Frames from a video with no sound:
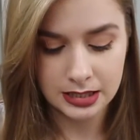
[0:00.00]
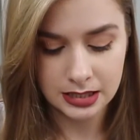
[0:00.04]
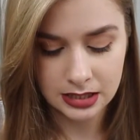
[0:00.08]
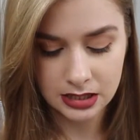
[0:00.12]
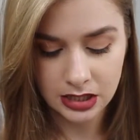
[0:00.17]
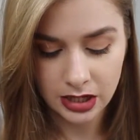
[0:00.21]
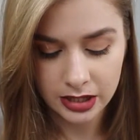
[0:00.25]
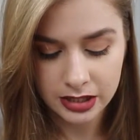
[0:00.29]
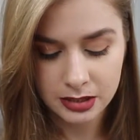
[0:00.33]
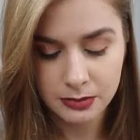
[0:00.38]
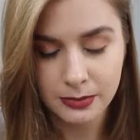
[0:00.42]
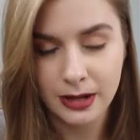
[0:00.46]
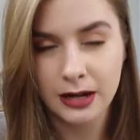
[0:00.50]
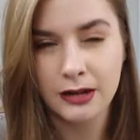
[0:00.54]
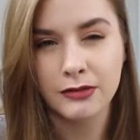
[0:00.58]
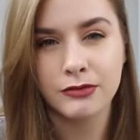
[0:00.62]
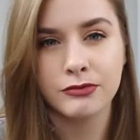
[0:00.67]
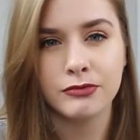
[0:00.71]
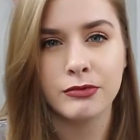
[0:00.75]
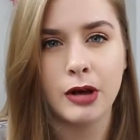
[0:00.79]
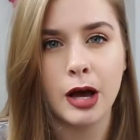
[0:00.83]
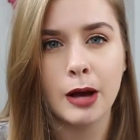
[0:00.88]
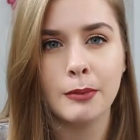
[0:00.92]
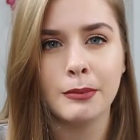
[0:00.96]
It's a nice amount of
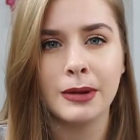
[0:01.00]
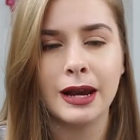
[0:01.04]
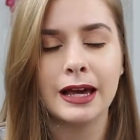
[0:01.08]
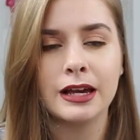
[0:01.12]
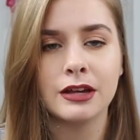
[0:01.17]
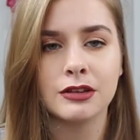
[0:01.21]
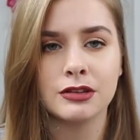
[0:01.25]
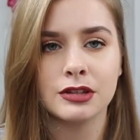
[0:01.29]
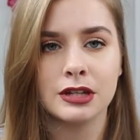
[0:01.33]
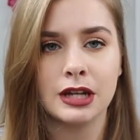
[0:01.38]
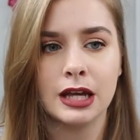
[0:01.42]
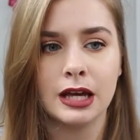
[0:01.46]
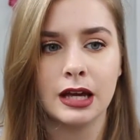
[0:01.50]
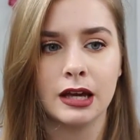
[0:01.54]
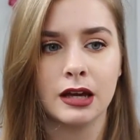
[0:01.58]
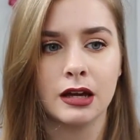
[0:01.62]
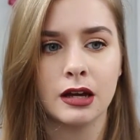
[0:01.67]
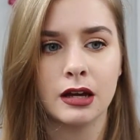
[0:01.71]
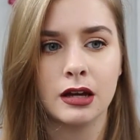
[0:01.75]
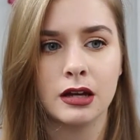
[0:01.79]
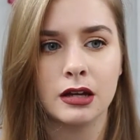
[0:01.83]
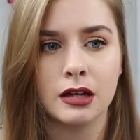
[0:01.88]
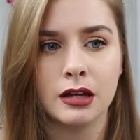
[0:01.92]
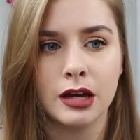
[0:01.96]
um, lengthening
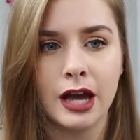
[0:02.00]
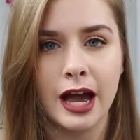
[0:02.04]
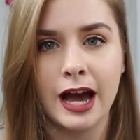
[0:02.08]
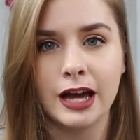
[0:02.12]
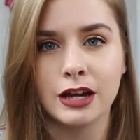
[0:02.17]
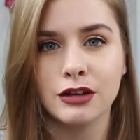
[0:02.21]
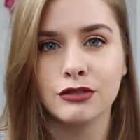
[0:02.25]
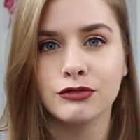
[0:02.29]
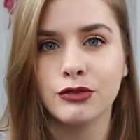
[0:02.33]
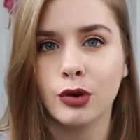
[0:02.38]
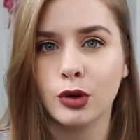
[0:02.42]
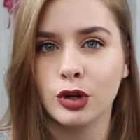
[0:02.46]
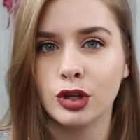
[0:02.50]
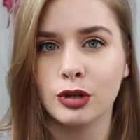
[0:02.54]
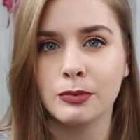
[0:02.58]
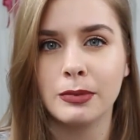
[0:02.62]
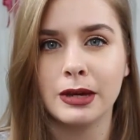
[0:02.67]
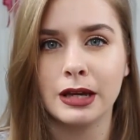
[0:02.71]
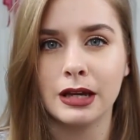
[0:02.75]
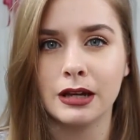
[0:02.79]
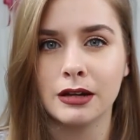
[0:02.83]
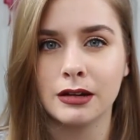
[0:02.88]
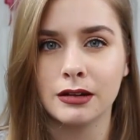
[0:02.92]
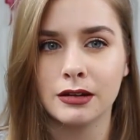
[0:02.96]
and
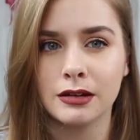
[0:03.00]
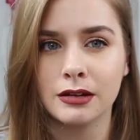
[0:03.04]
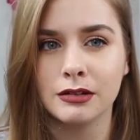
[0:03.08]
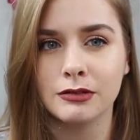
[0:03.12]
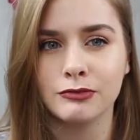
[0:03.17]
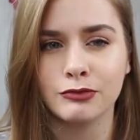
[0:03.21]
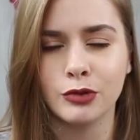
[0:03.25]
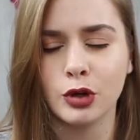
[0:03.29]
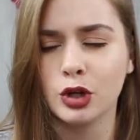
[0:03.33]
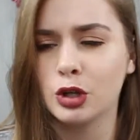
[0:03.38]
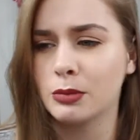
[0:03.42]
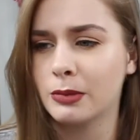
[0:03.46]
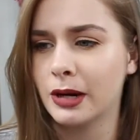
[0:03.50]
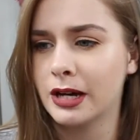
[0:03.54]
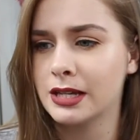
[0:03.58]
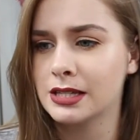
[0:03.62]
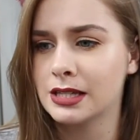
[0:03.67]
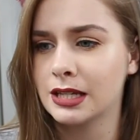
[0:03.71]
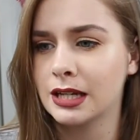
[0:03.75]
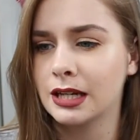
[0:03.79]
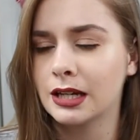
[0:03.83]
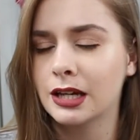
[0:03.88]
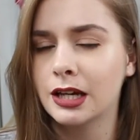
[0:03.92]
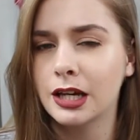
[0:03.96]
voluming
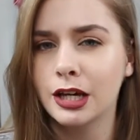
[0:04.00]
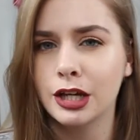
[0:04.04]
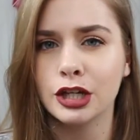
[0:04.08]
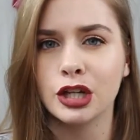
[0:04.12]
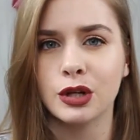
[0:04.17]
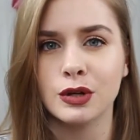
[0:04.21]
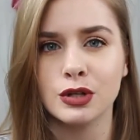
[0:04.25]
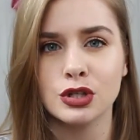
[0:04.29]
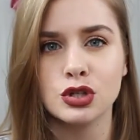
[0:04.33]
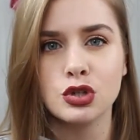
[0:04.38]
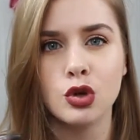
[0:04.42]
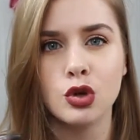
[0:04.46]
volumizing you know it's